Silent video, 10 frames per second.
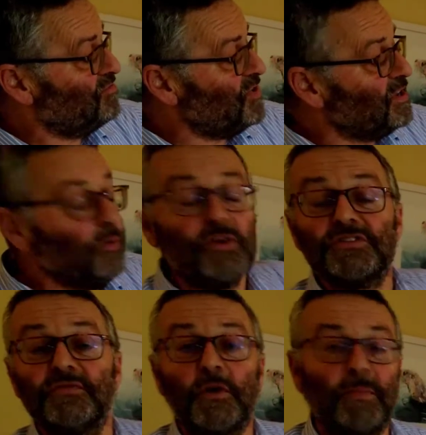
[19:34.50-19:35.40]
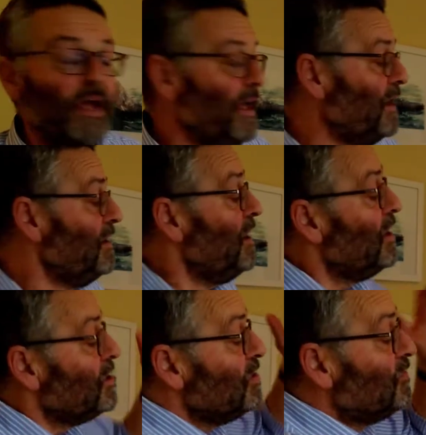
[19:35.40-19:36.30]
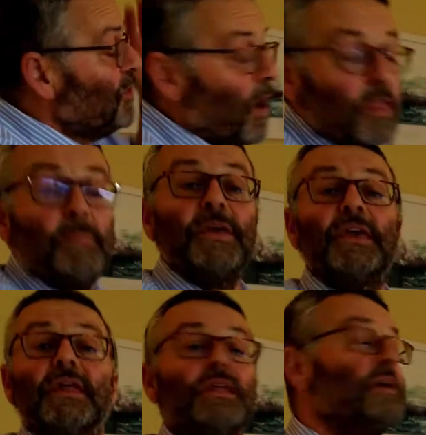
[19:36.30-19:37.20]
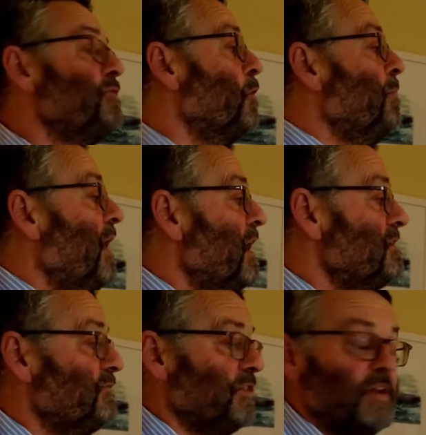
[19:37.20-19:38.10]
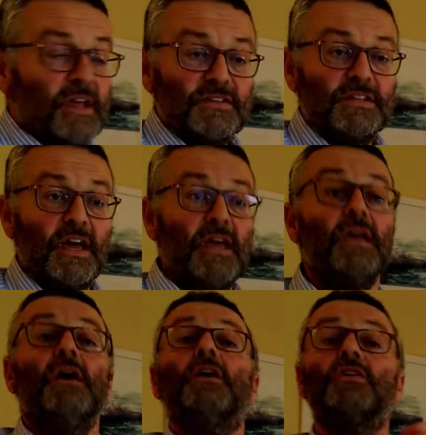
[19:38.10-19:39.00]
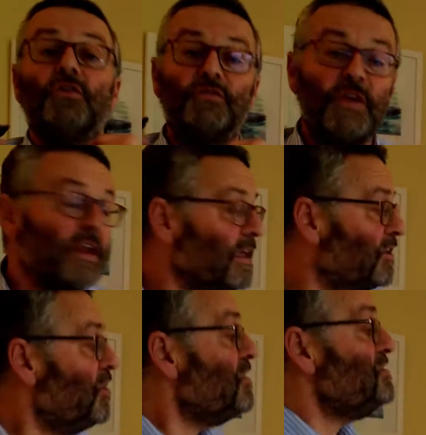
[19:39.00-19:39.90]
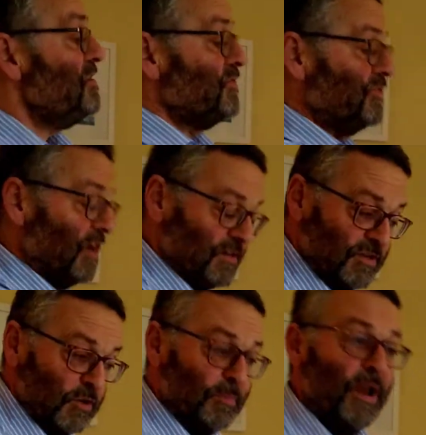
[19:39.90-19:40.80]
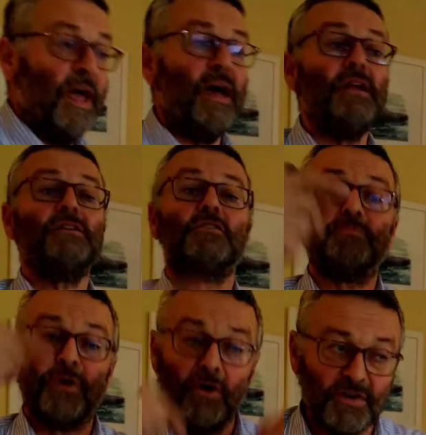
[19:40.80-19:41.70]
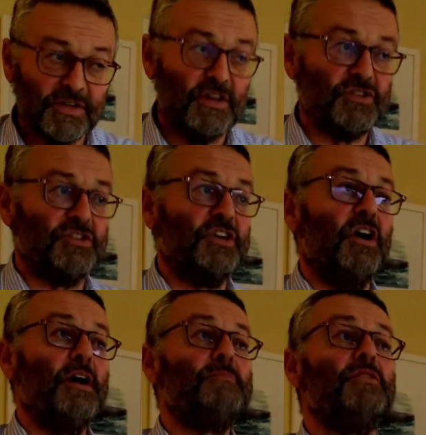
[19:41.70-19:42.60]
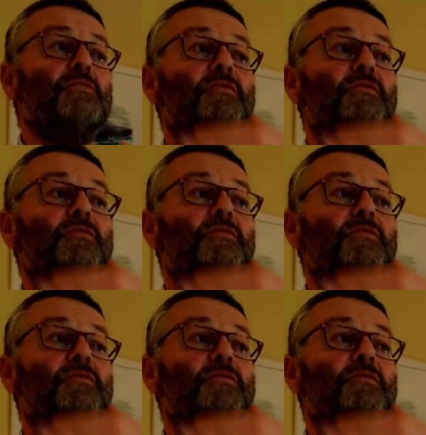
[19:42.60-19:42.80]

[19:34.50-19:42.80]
3/4 of your plan, you've got the beginning of your plan for the next day, you're feeling good, you've stuck to your plan, you've prioritized your time,